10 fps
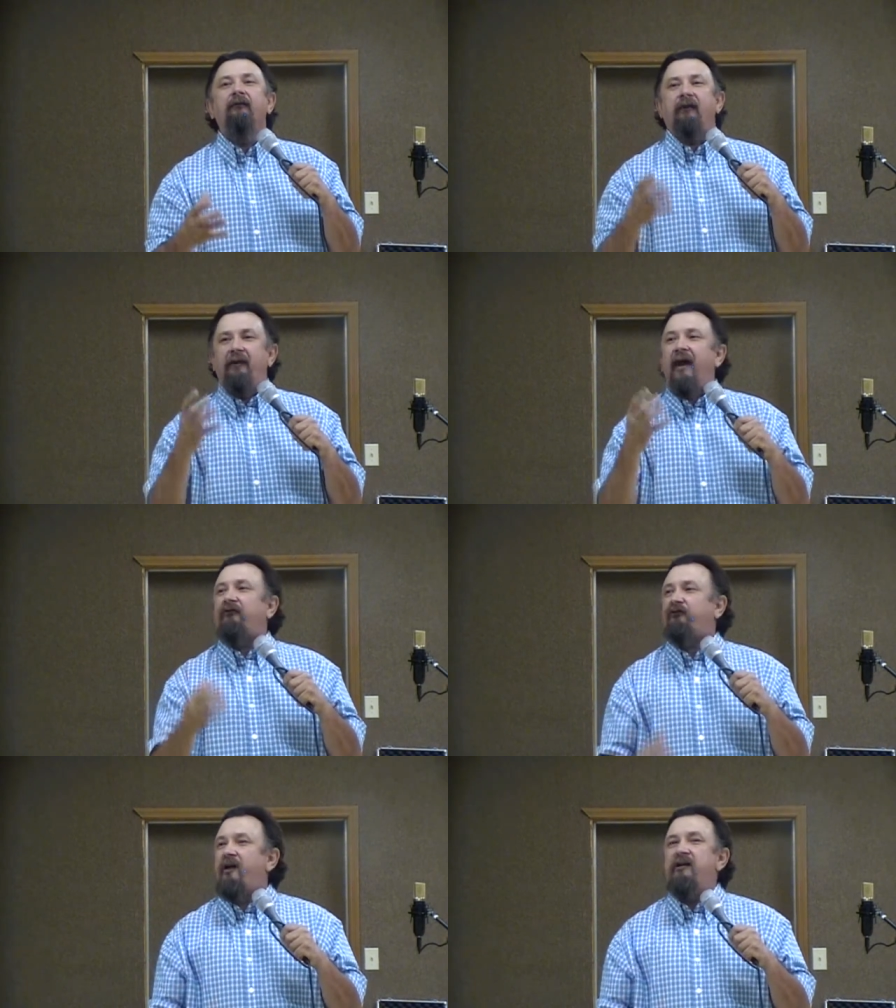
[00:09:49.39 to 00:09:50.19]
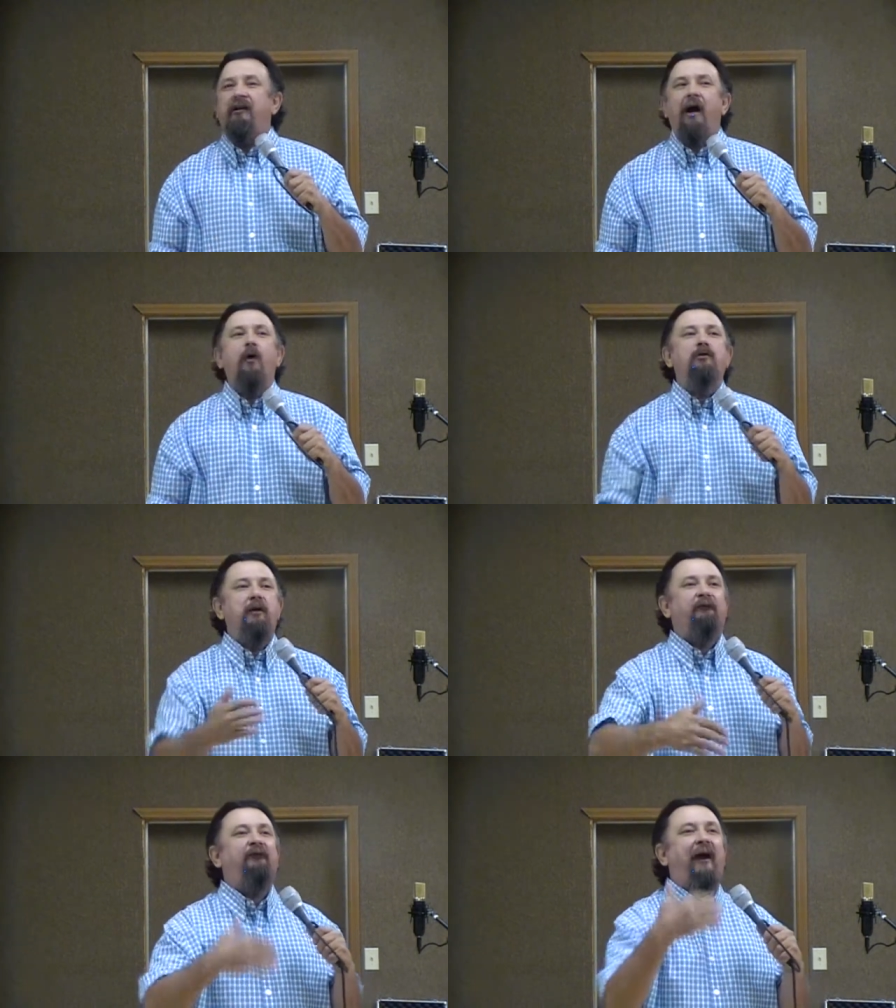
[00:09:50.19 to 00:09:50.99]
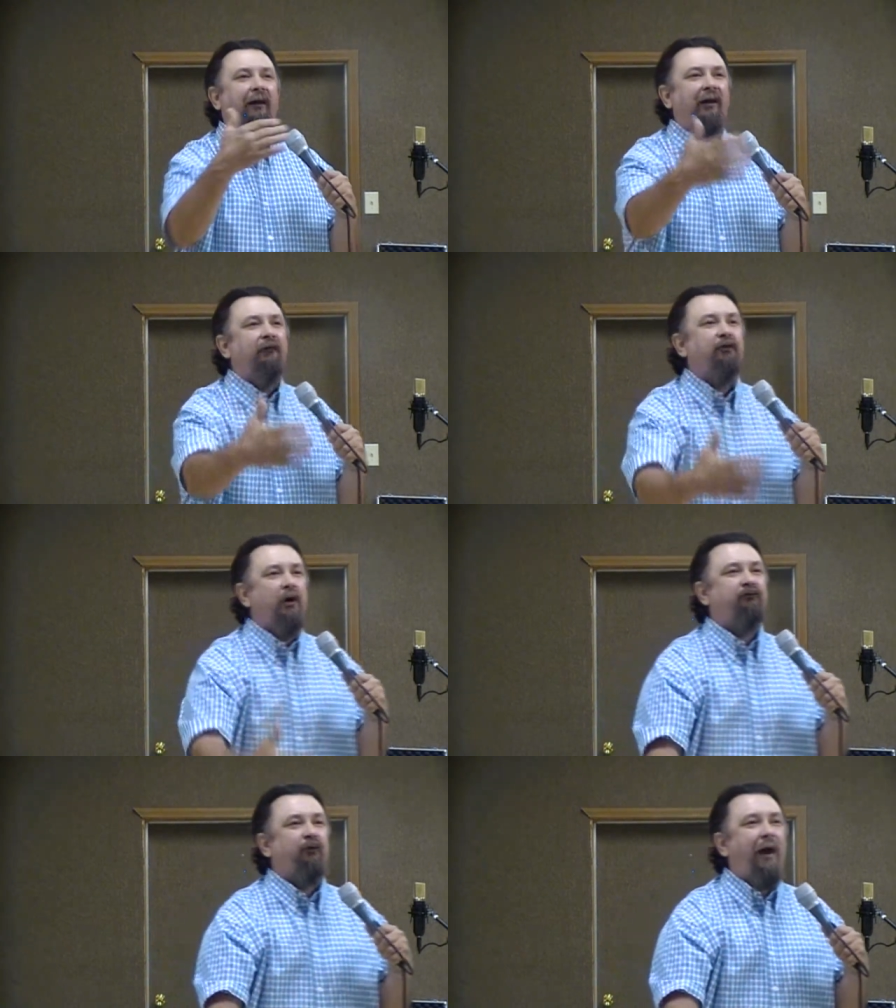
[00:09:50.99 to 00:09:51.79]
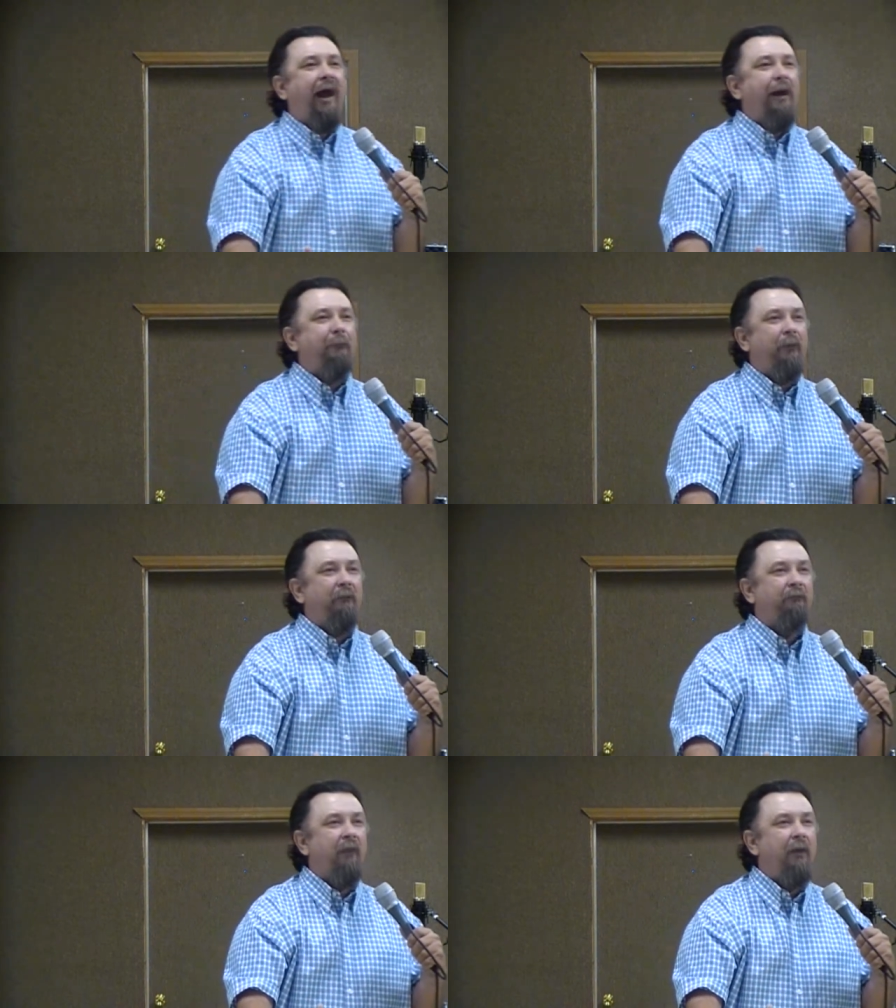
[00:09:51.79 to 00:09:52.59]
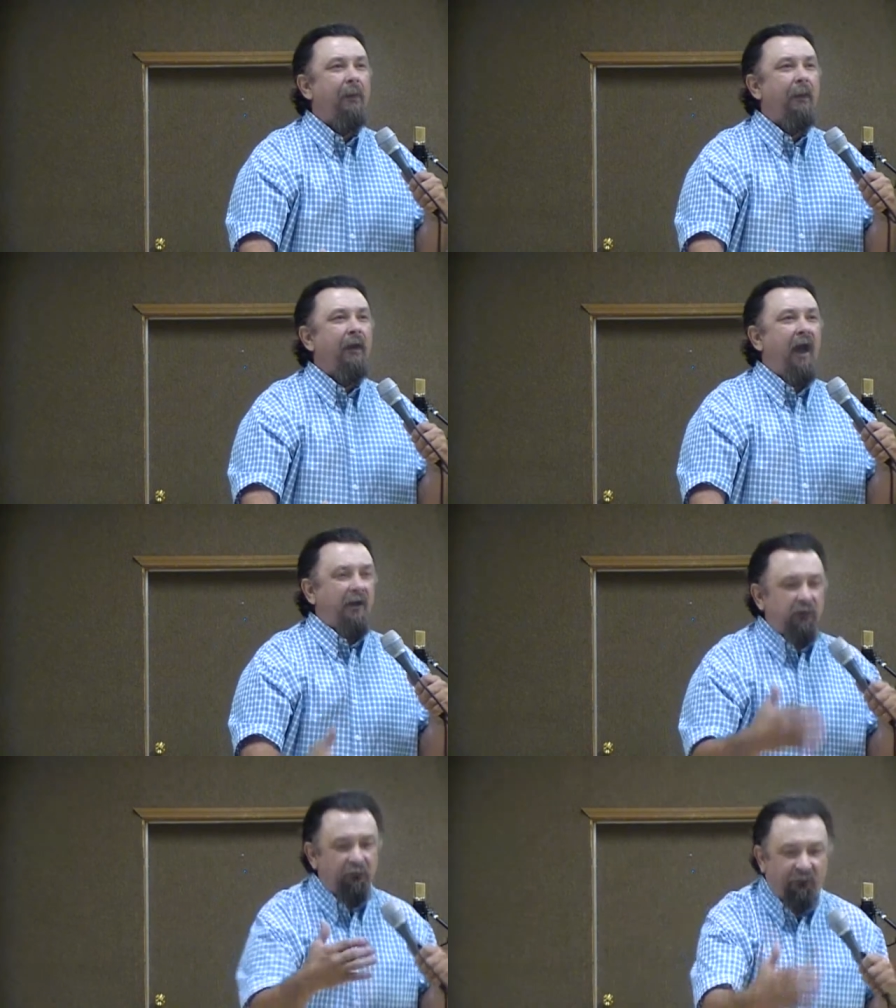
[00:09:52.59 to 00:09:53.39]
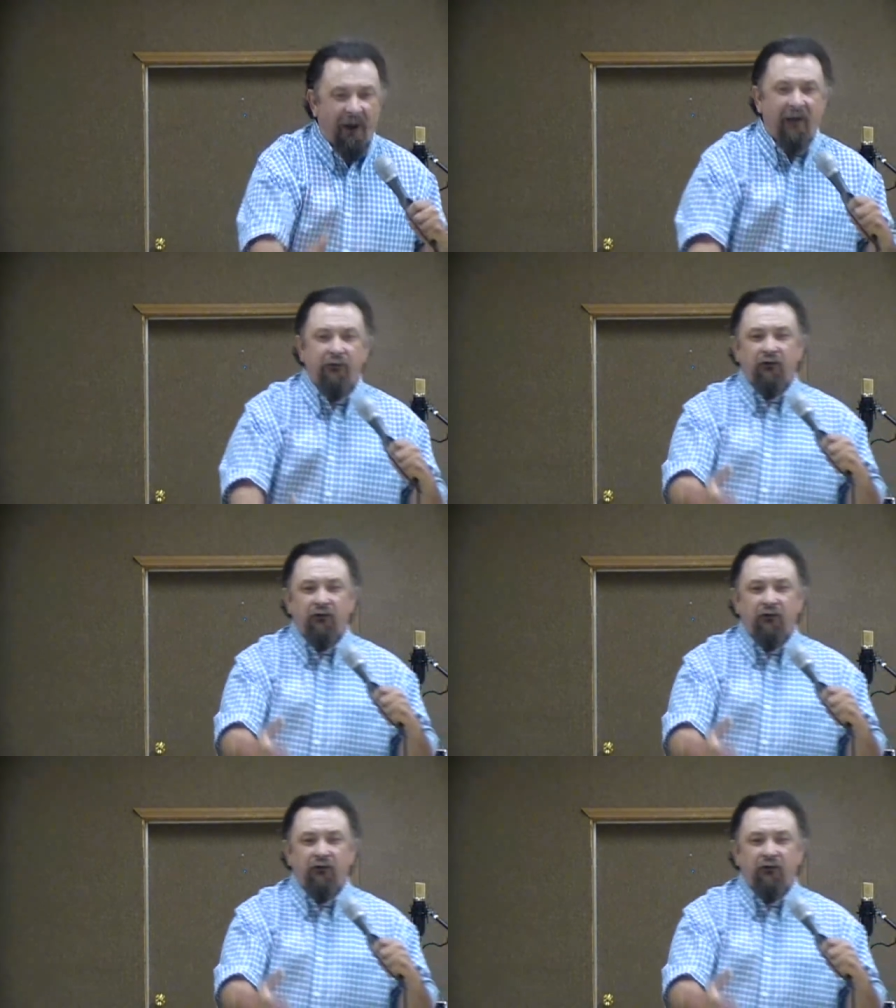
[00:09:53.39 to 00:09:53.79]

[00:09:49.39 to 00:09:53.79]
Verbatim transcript: The next thing you know, you fell into a trap and you find